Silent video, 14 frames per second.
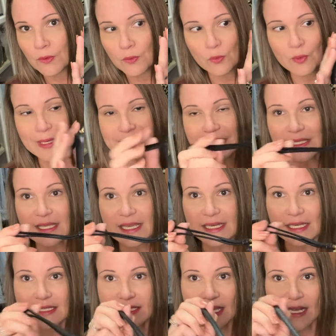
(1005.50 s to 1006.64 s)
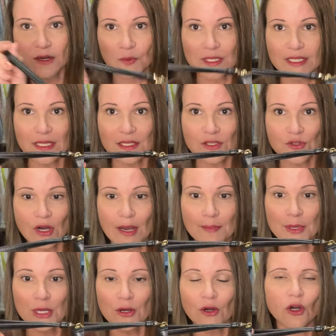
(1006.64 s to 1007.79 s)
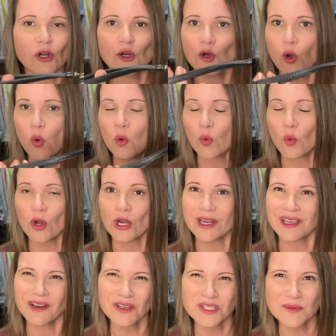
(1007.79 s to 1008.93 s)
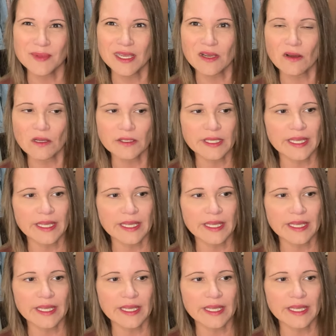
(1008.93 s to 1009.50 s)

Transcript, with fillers: wristlet. It's got a wristlet strap here or or it can also be called,